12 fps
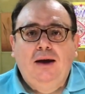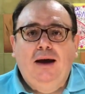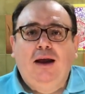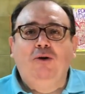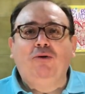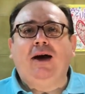
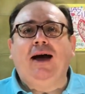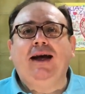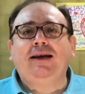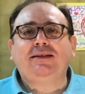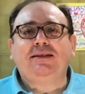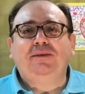Hello
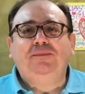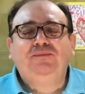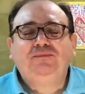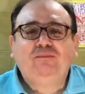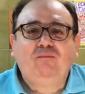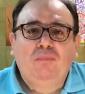guys,
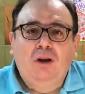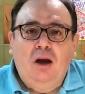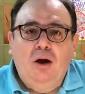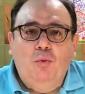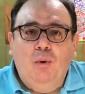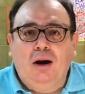
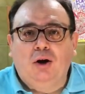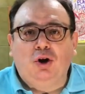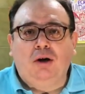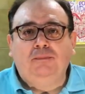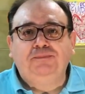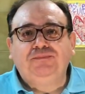
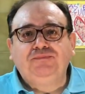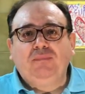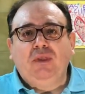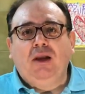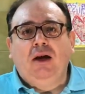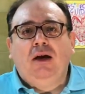welcome
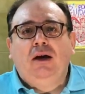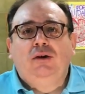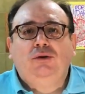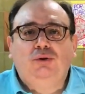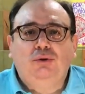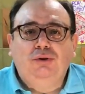
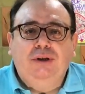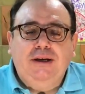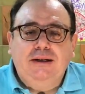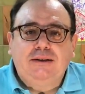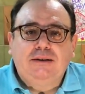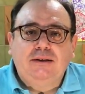to
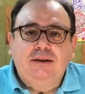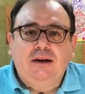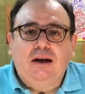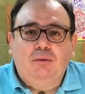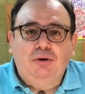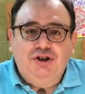this
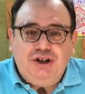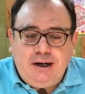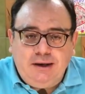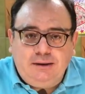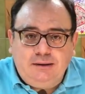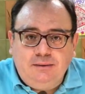our
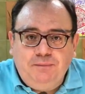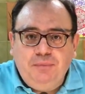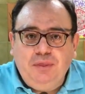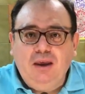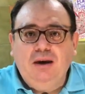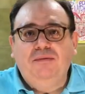channel,
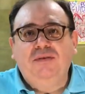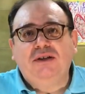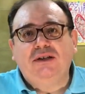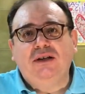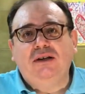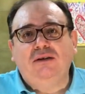the
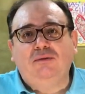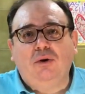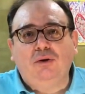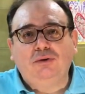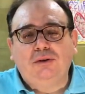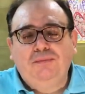Fishing
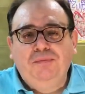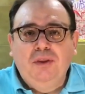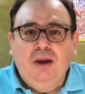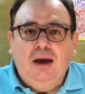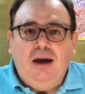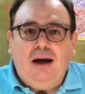Rod.
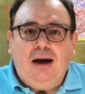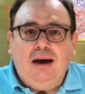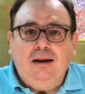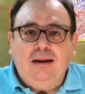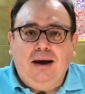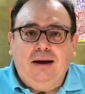
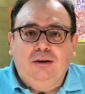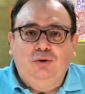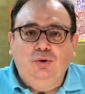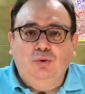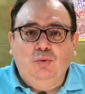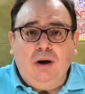I like
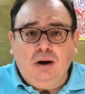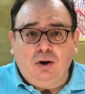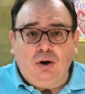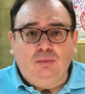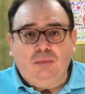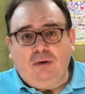to
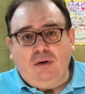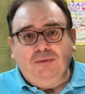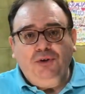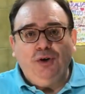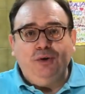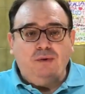welcome all
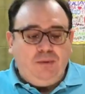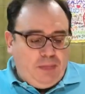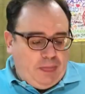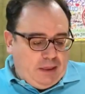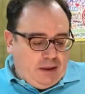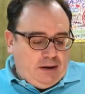of
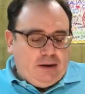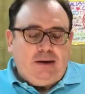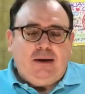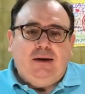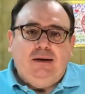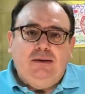you,
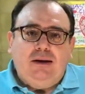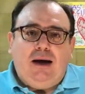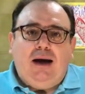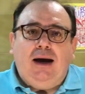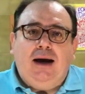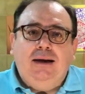
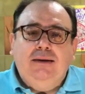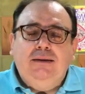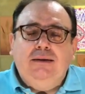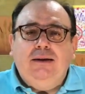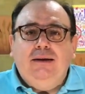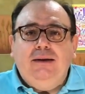
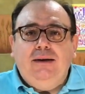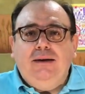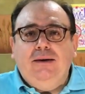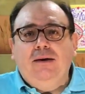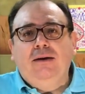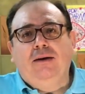and
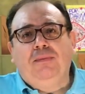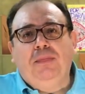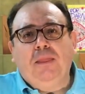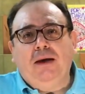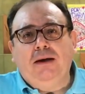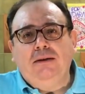
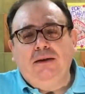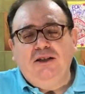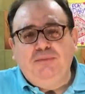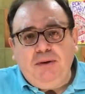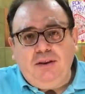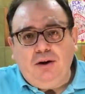in
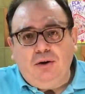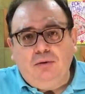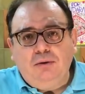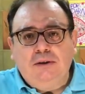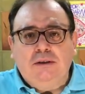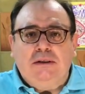this
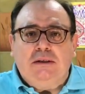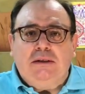video